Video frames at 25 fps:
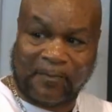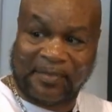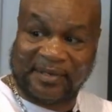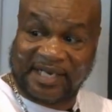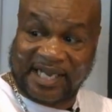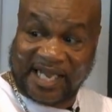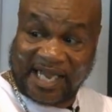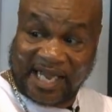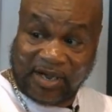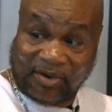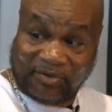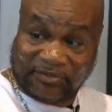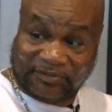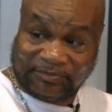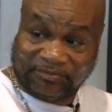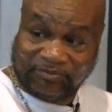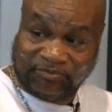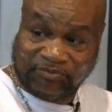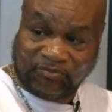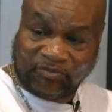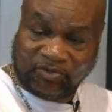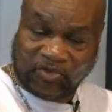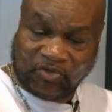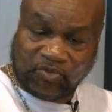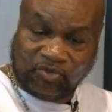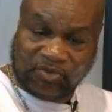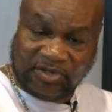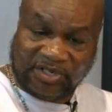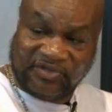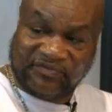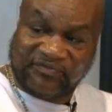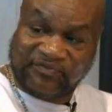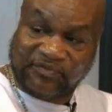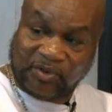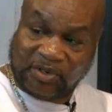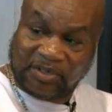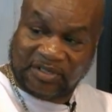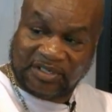but out when he
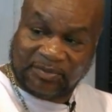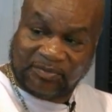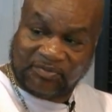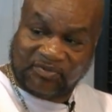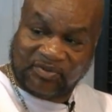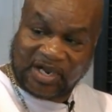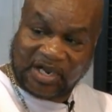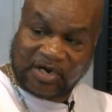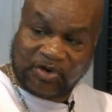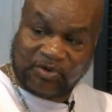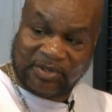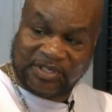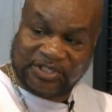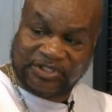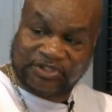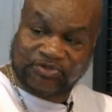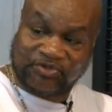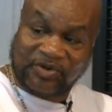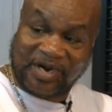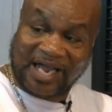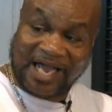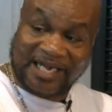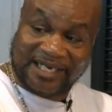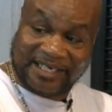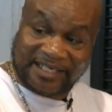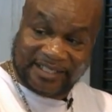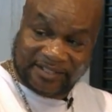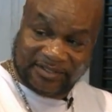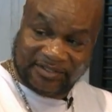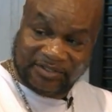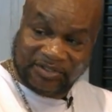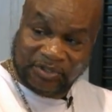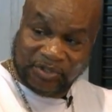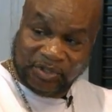fought Librado Andrade.